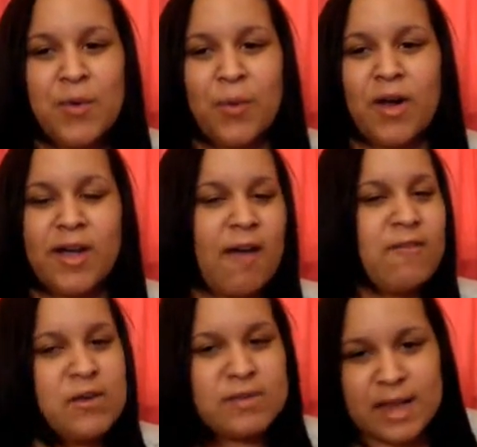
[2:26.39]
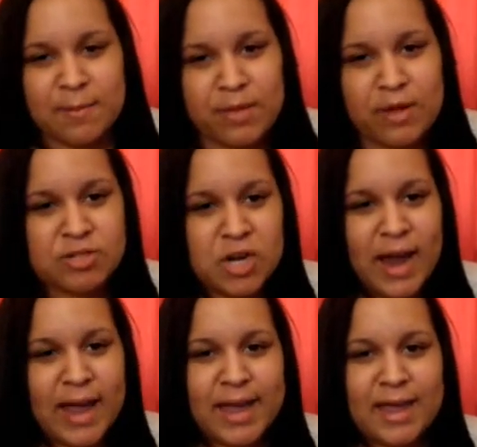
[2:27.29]
where all you have to do is like blow
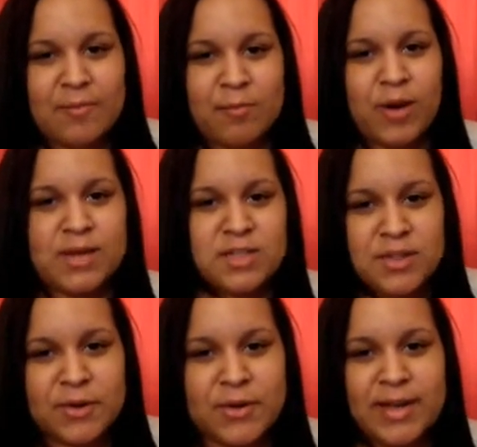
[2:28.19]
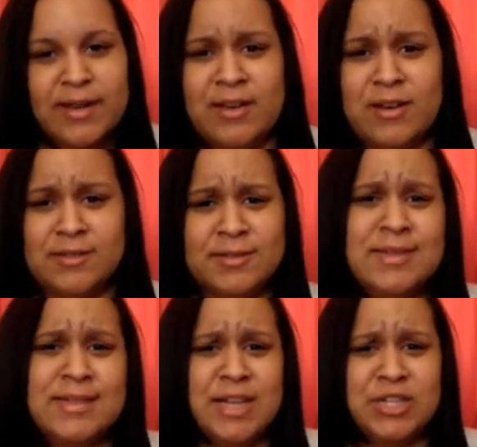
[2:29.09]
dry it and brush through it and it'll
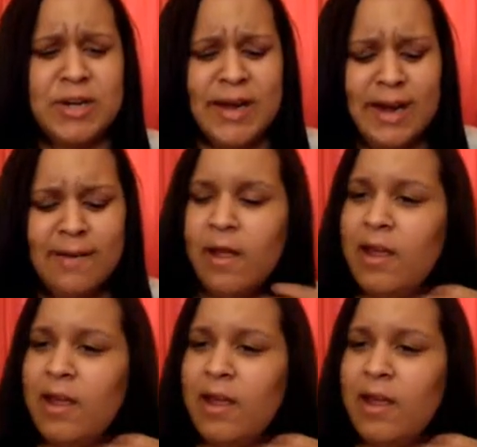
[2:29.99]
stay straight.